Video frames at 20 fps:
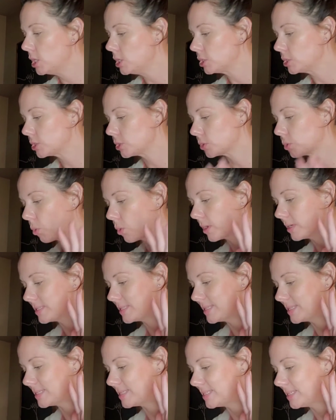So Taurus
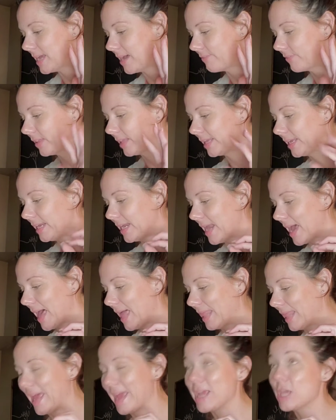is definitely
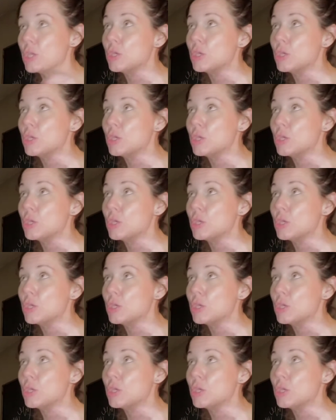not like